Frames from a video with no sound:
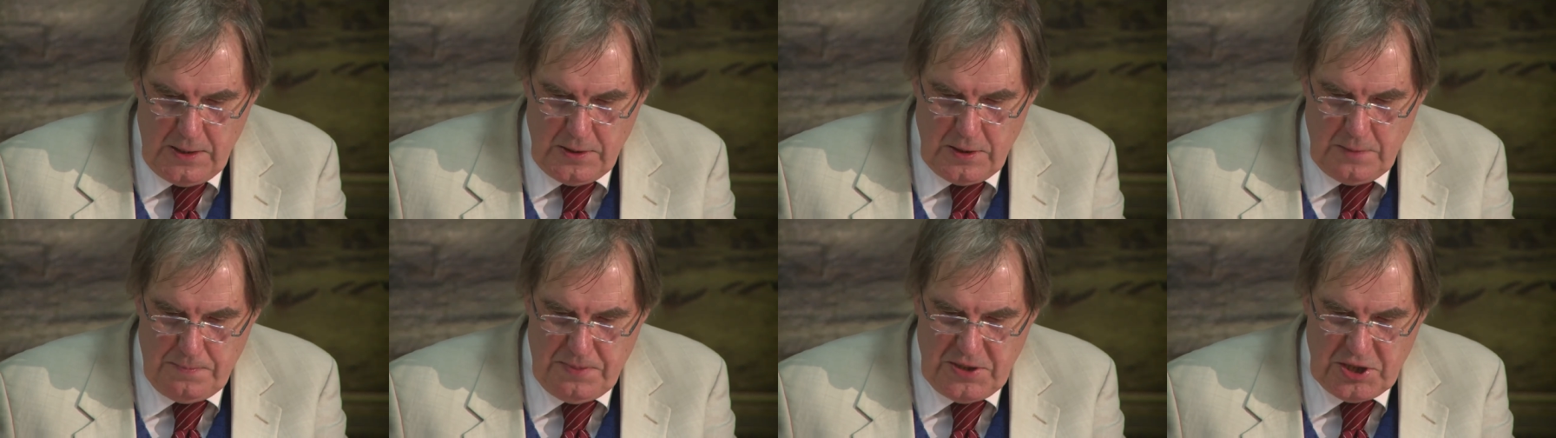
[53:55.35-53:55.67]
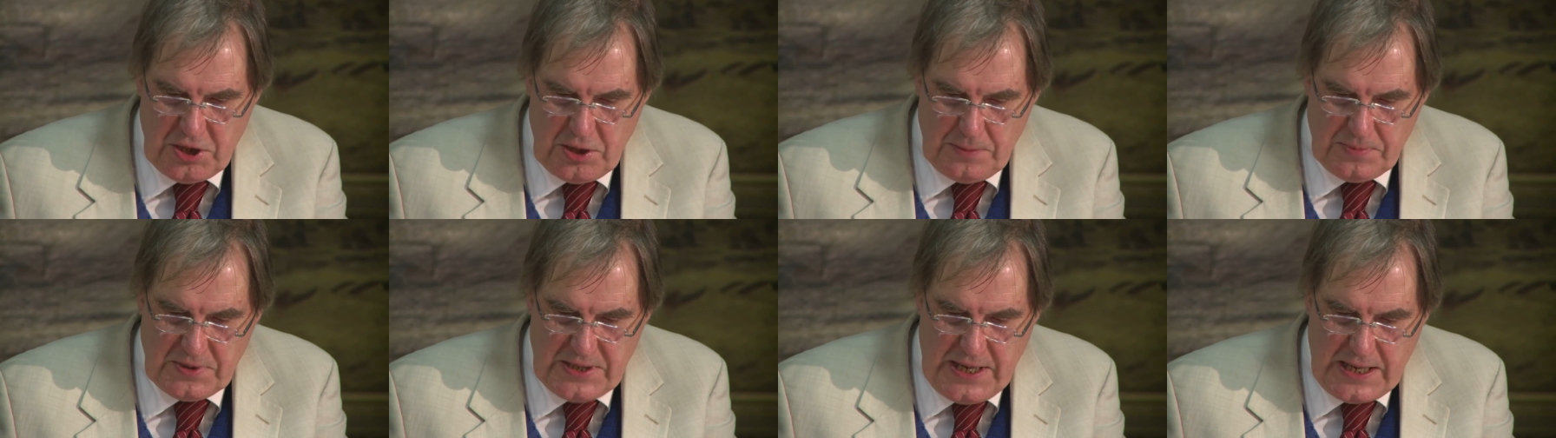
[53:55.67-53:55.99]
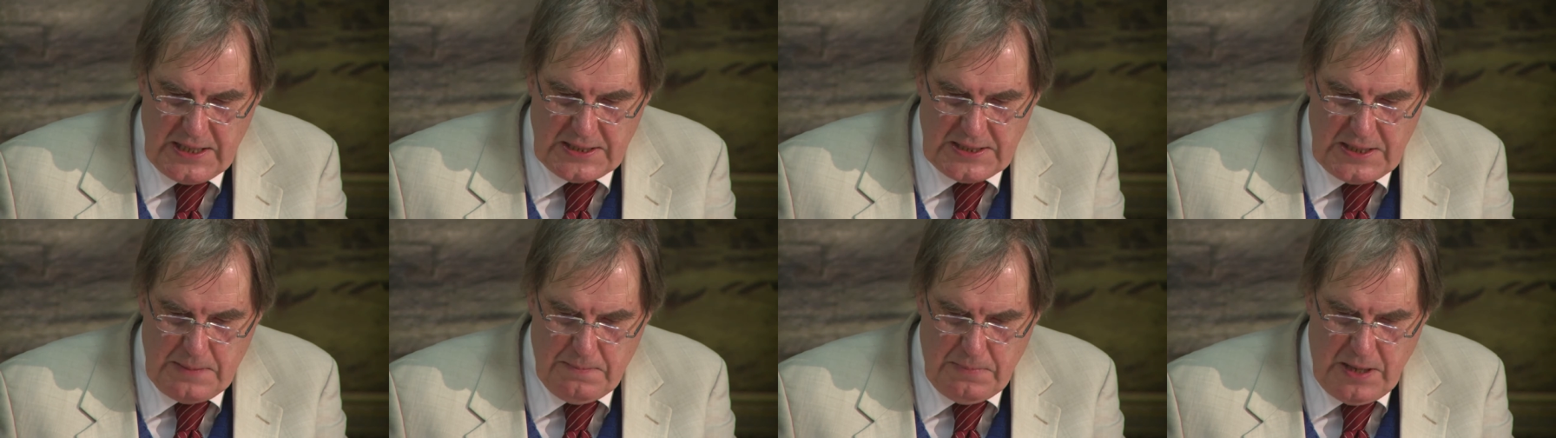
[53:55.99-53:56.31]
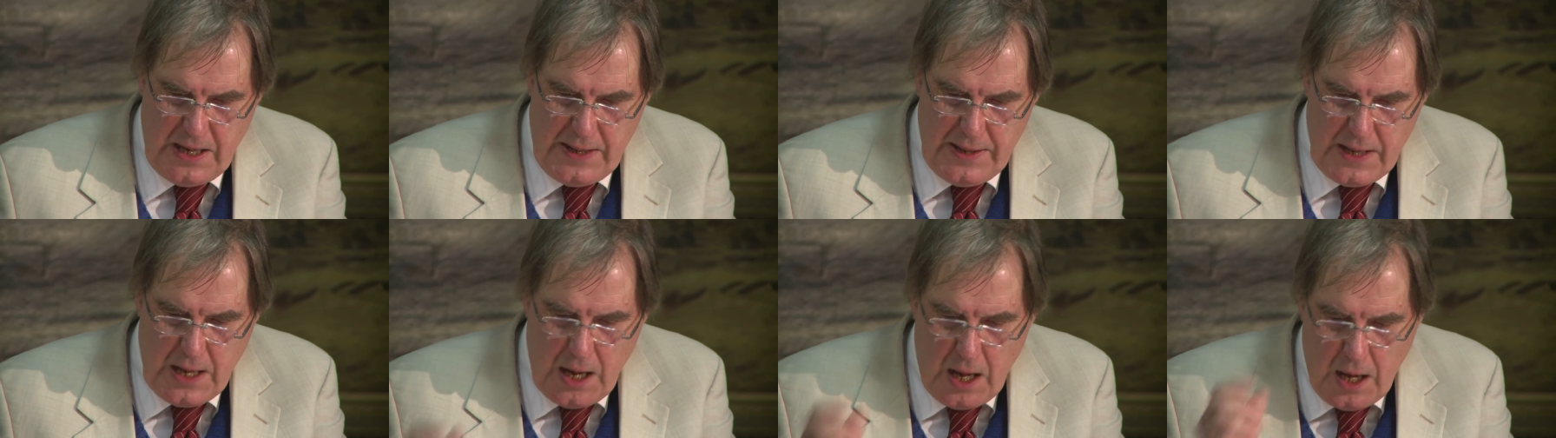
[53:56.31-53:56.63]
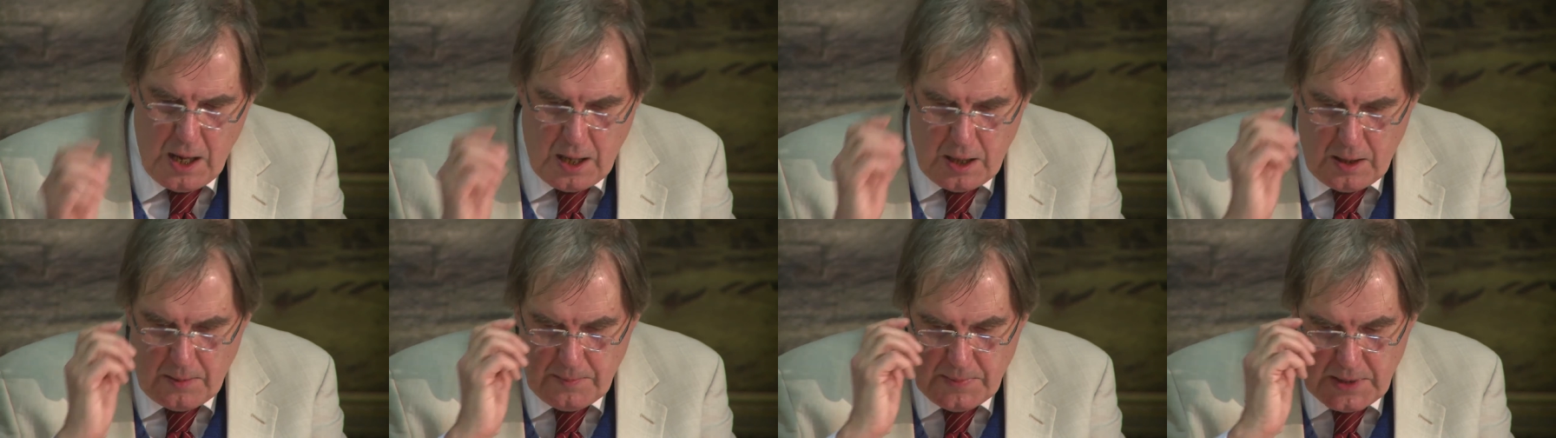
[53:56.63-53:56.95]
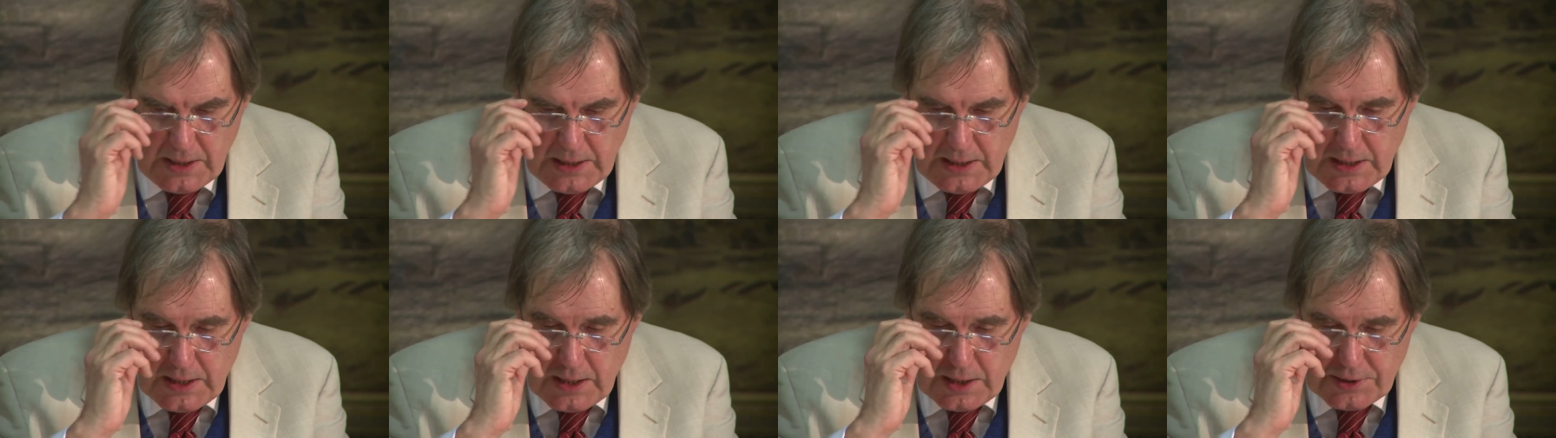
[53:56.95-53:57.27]
The bishop takes him by the arm
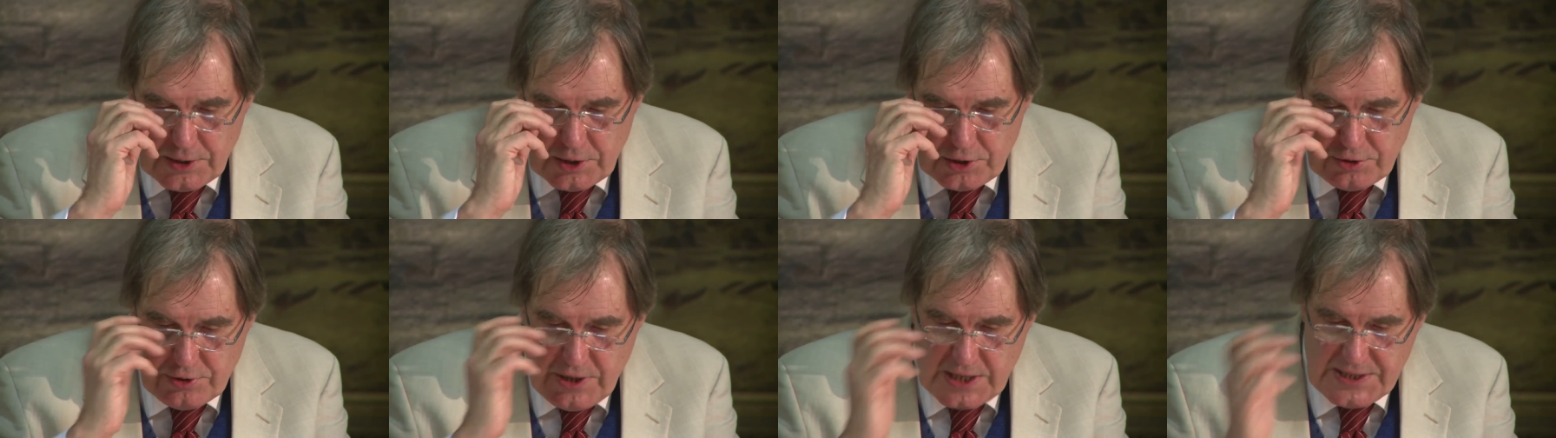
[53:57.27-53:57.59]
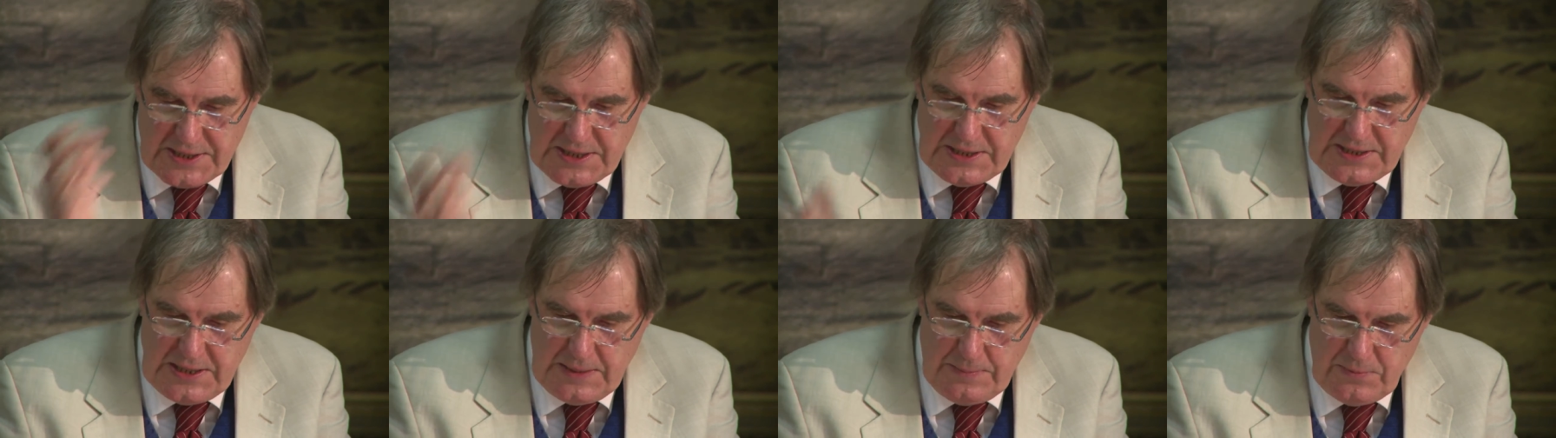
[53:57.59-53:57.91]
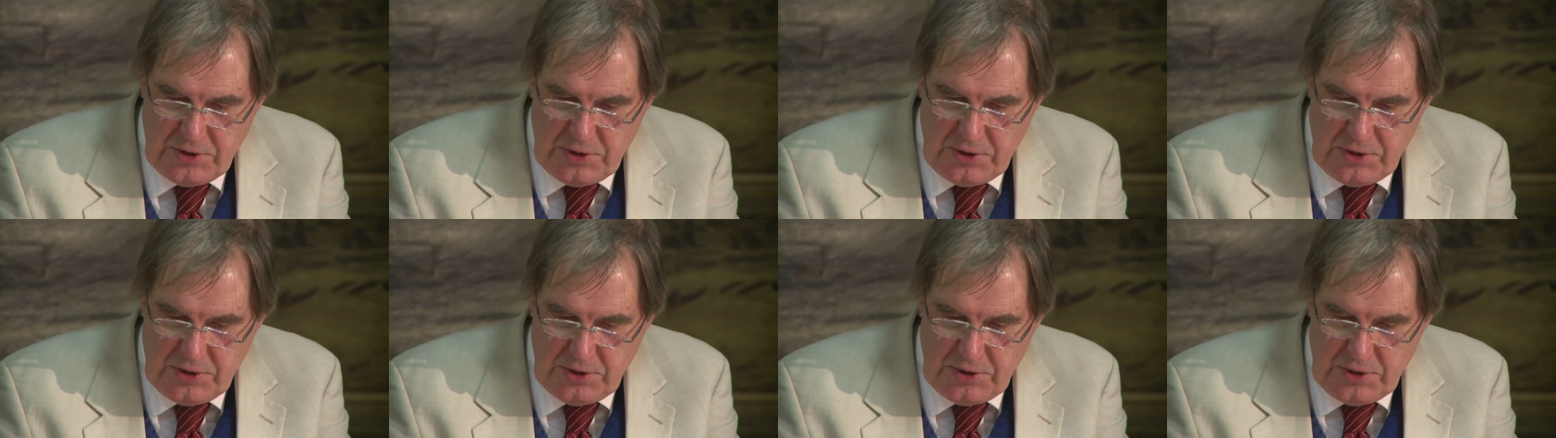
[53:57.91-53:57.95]
and addresses